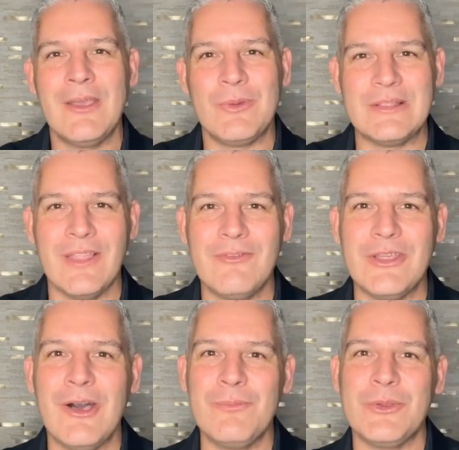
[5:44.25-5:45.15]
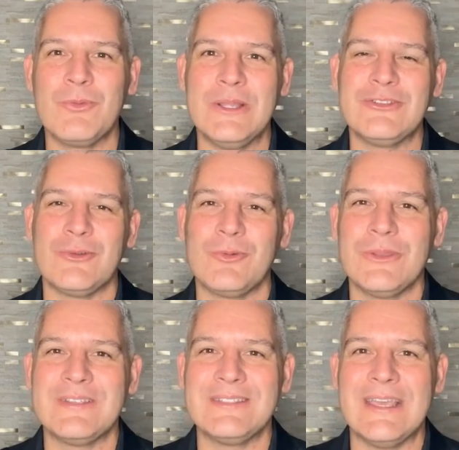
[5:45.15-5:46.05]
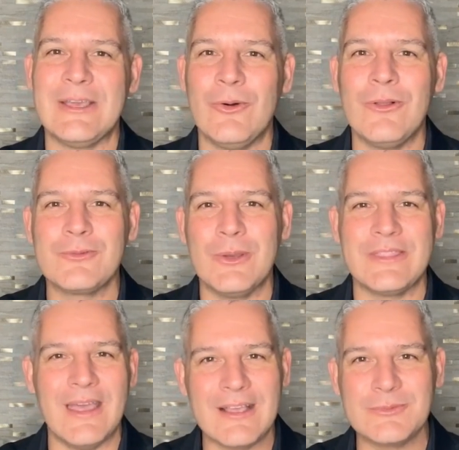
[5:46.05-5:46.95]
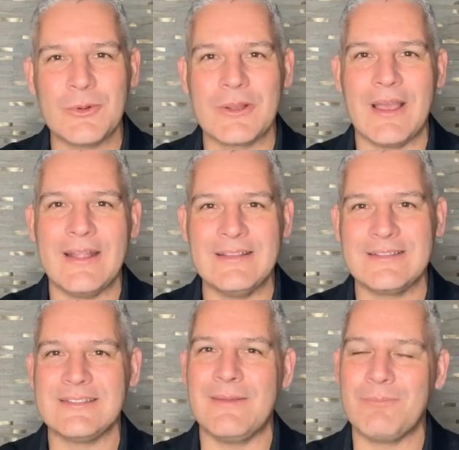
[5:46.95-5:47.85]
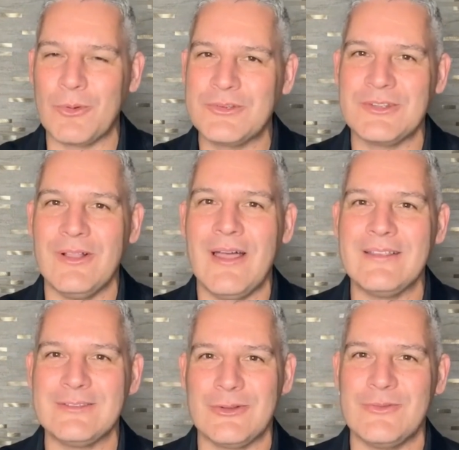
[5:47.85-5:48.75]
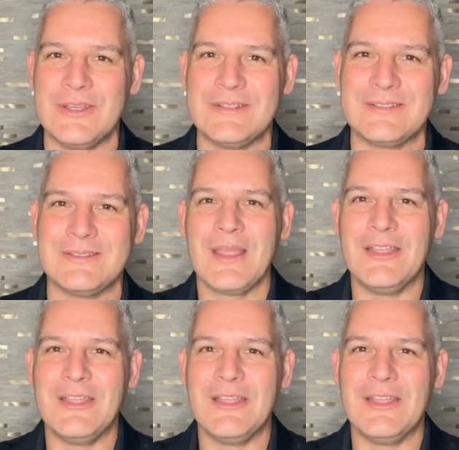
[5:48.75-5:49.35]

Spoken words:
We'd love to help you reach your real estate goals with expert guidance and personalized service.